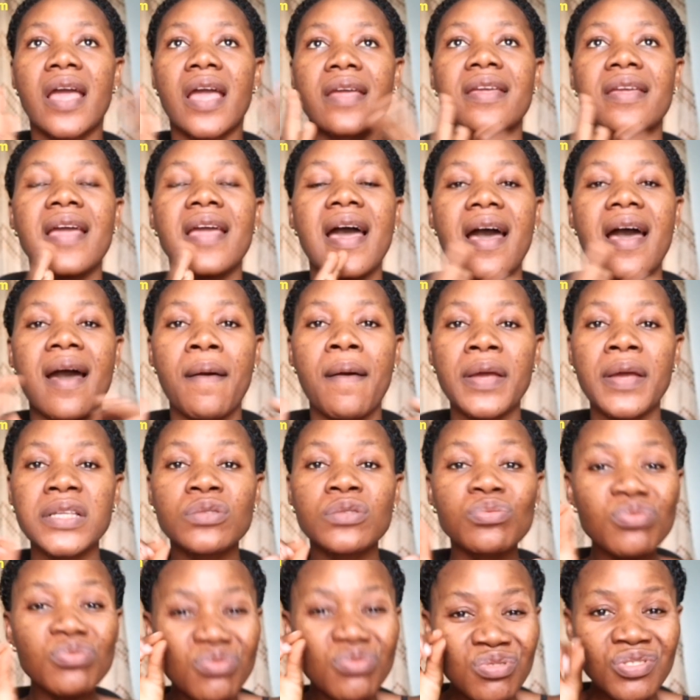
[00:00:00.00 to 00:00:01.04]
Yeah,
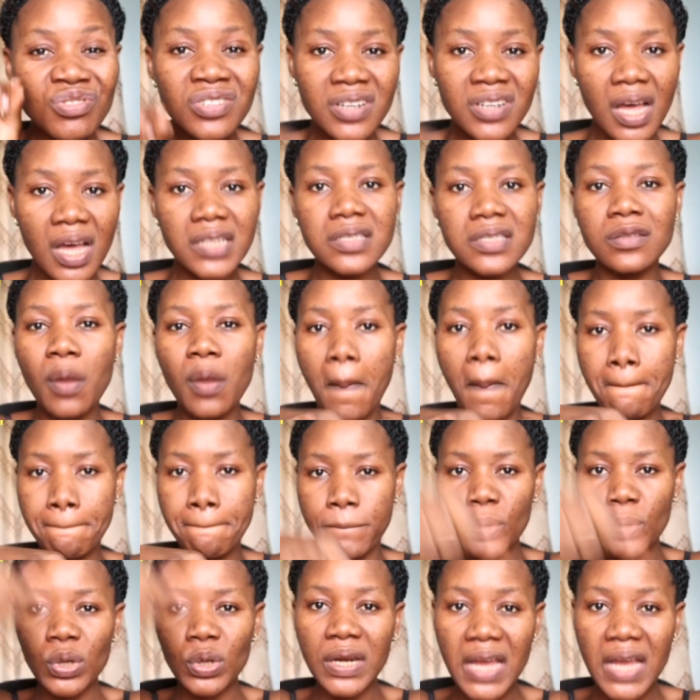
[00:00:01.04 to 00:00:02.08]
it will not
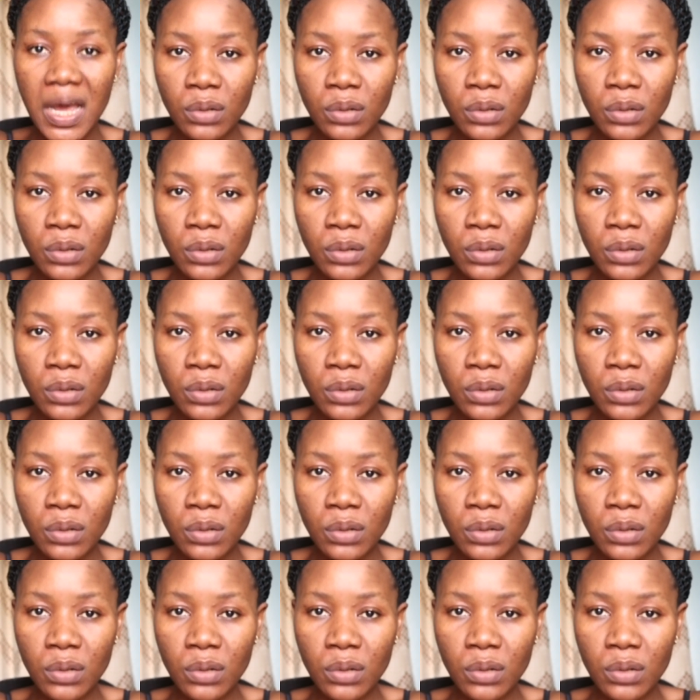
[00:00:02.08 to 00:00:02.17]
pull